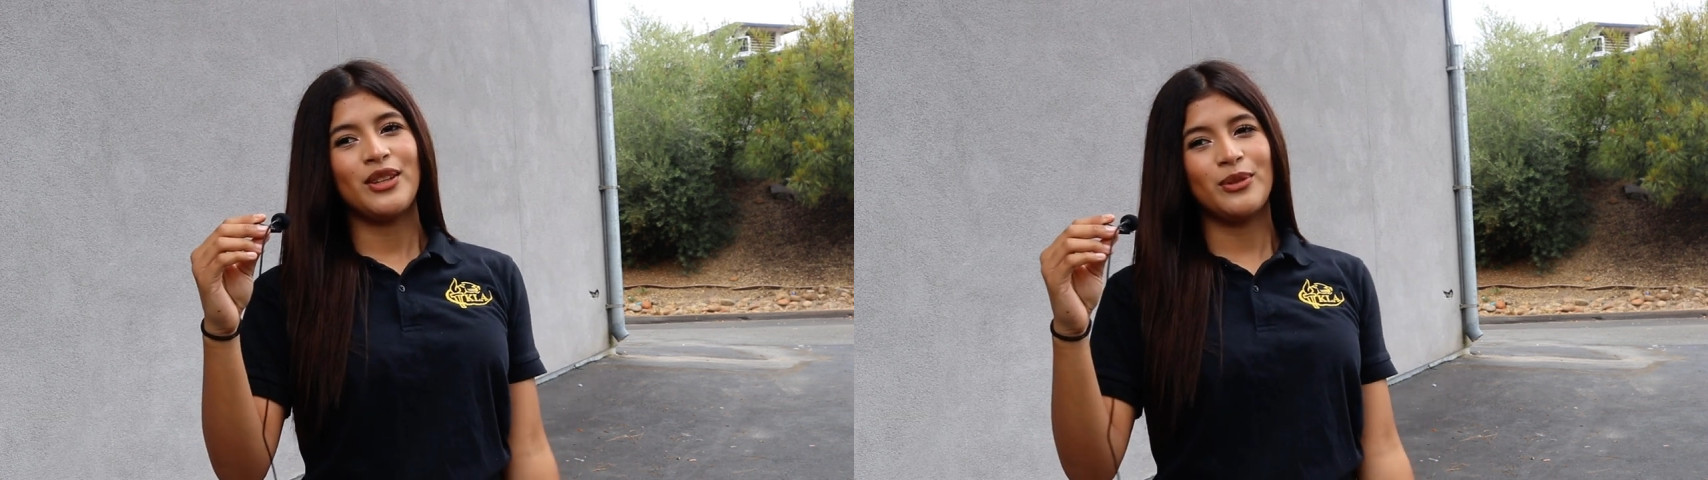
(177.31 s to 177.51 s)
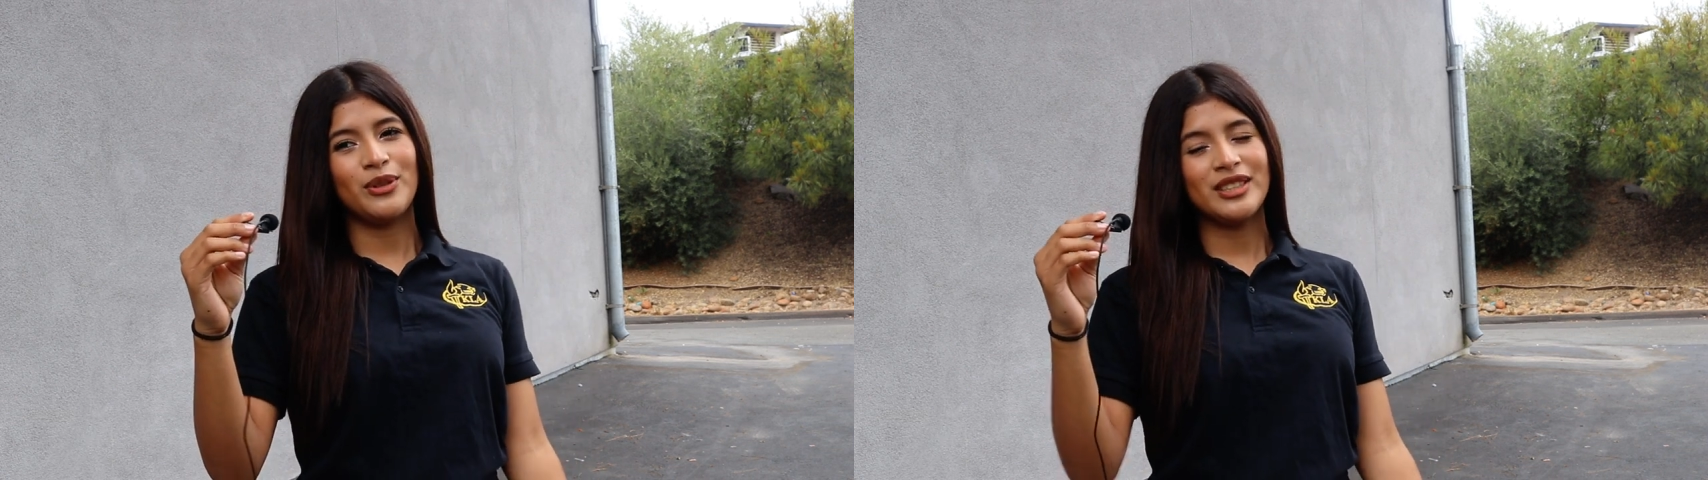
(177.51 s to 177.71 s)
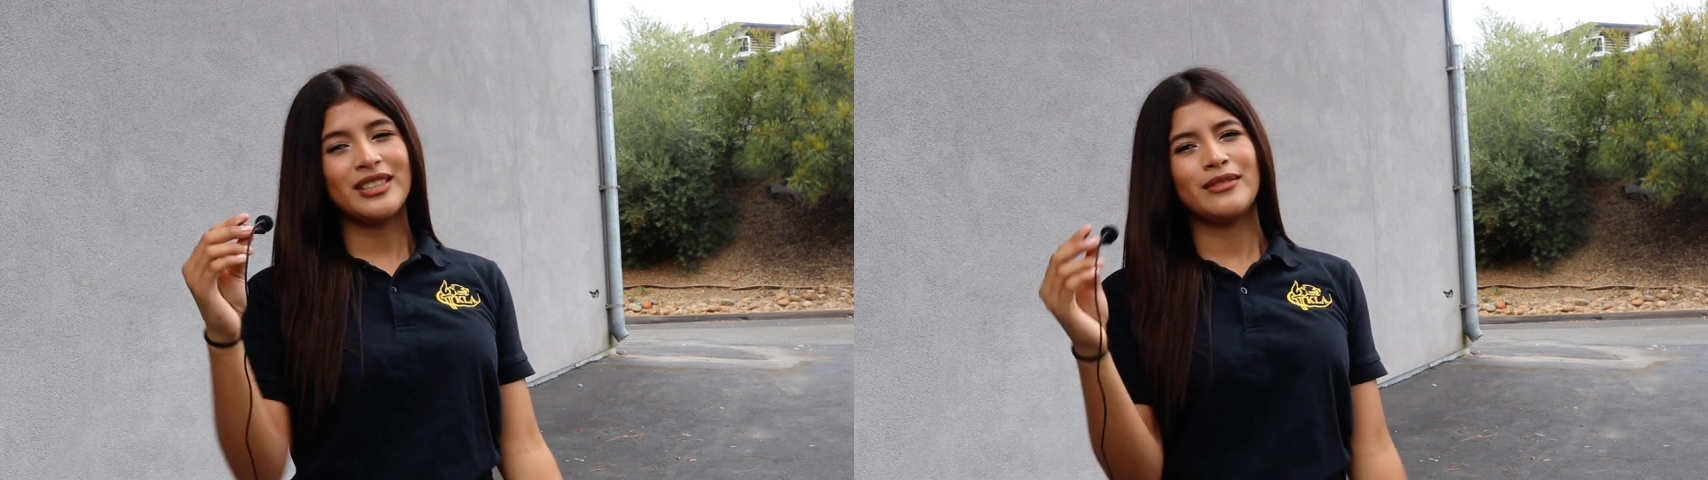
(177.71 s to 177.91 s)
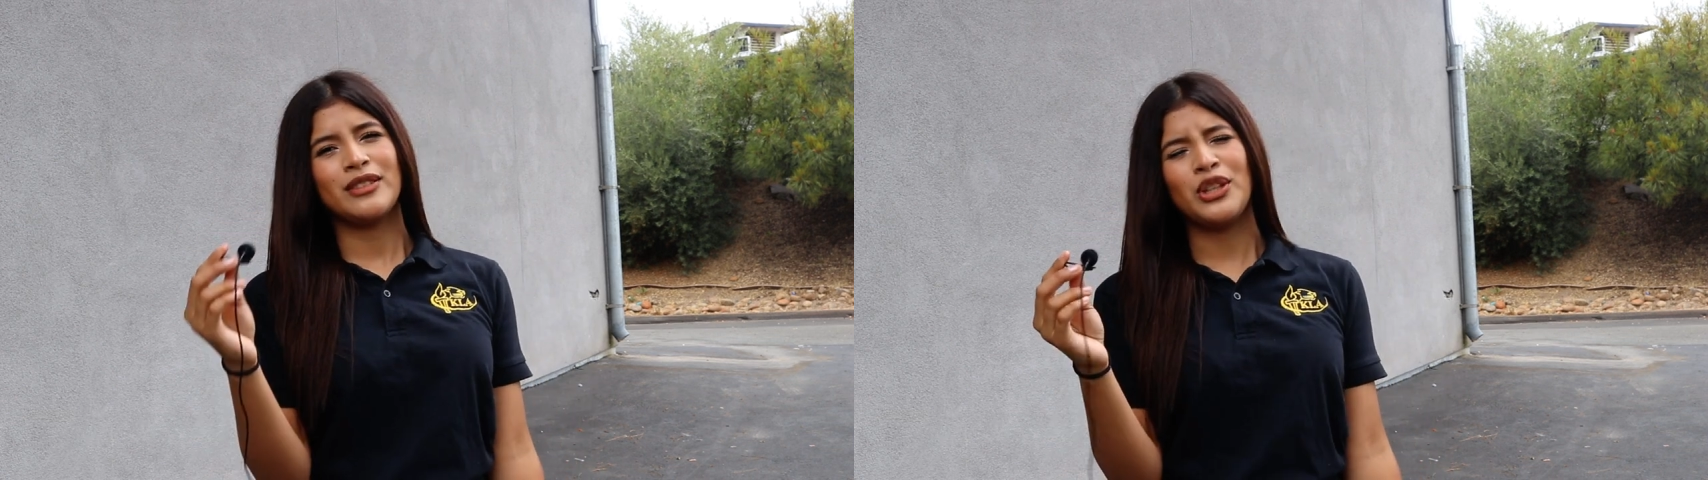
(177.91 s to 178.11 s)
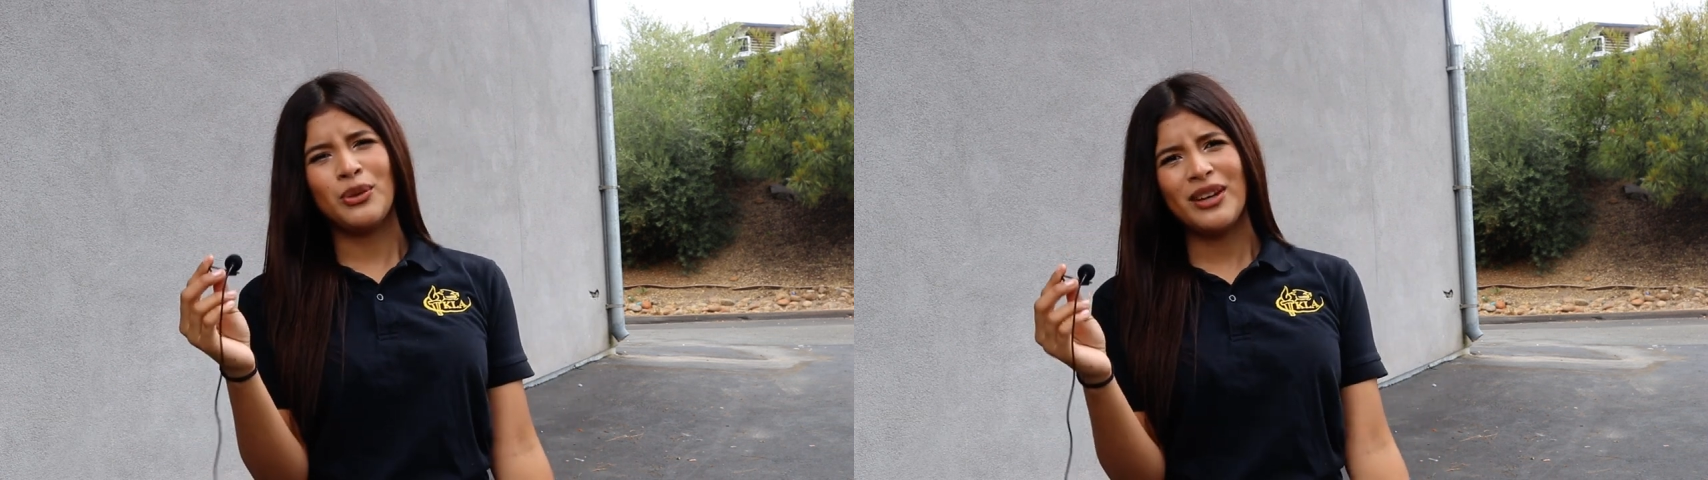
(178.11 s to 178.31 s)
US,
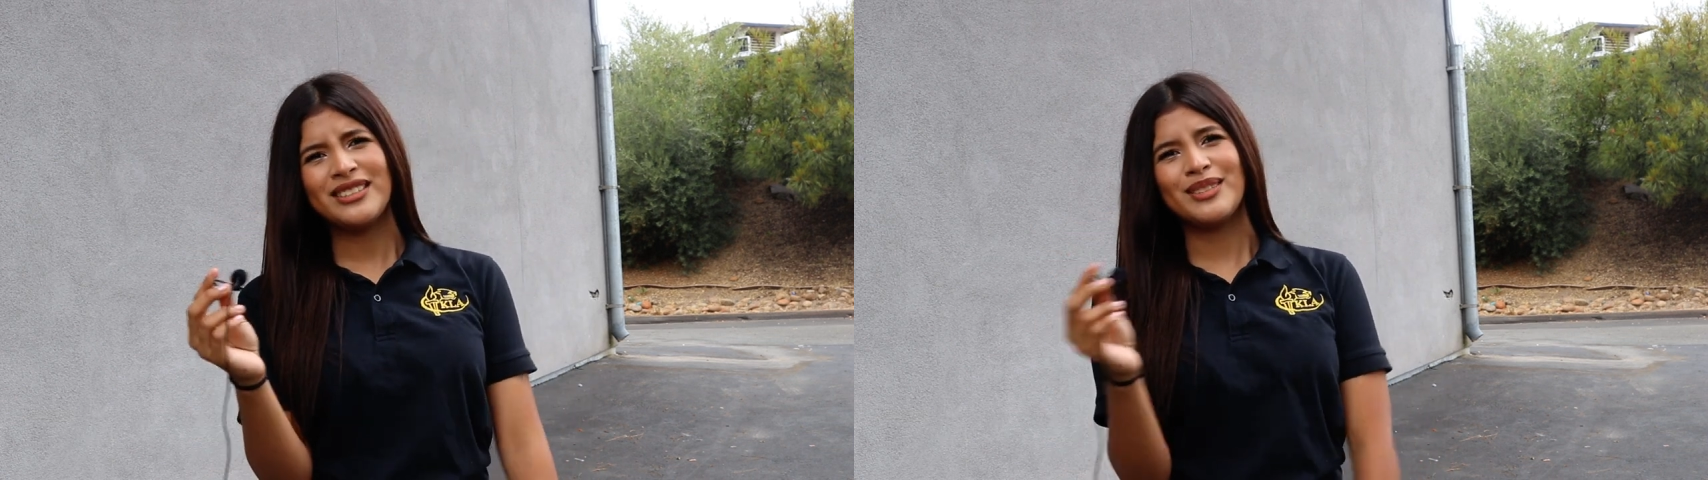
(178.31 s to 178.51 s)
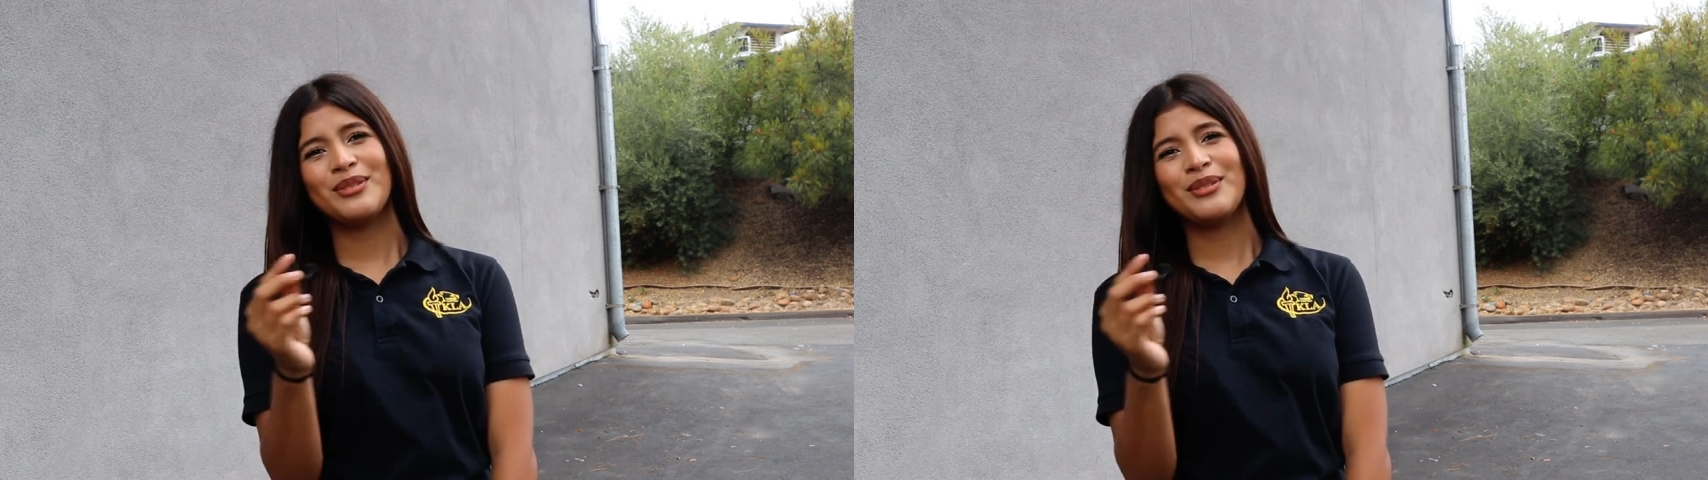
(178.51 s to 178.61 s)
the U.S.